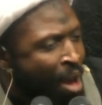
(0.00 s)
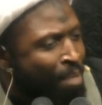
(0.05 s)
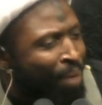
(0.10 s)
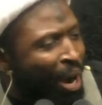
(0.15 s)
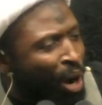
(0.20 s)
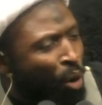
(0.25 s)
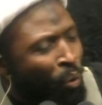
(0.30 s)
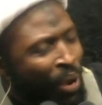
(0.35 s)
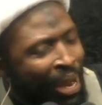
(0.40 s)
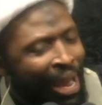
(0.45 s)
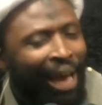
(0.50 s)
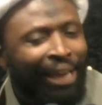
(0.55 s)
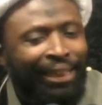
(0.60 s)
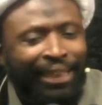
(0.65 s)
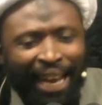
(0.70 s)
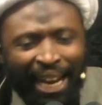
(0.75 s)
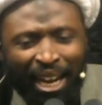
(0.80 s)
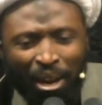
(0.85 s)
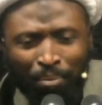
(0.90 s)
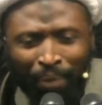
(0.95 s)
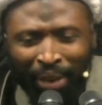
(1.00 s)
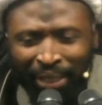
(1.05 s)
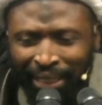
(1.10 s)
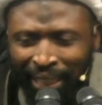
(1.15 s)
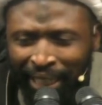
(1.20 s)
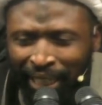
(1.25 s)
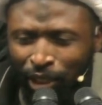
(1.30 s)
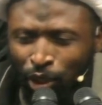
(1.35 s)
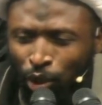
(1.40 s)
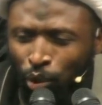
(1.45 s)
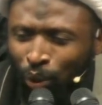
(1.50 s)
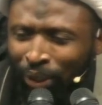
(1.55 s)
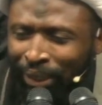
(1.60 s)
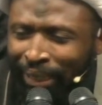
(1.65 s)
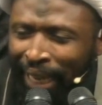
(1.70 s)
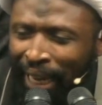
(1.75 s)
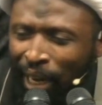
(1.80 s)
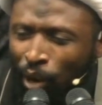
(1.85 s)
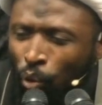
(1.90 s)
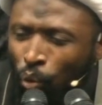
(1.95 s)
but we attend majlis to
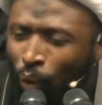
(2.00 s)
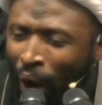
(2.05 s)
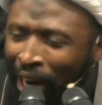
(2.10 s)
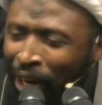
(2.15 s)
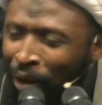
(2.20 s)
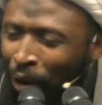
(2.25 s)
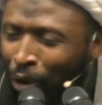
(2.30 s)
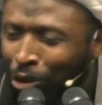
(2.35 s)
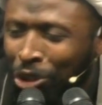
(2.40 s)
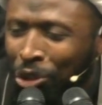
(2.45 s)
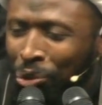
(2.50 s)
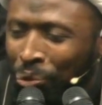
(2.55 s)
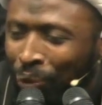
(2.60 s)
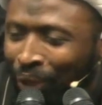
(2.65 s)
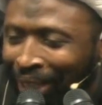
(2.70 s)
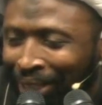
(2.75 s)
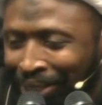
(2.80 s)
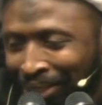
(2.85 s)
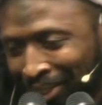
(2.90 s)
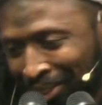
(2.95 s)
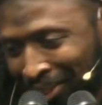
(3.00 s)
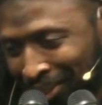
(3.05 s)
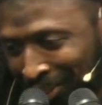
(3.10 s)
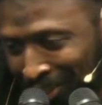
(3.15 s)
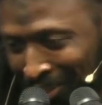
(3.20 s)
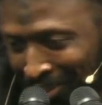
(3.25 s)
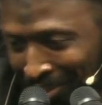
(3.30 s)
take one or two lessons.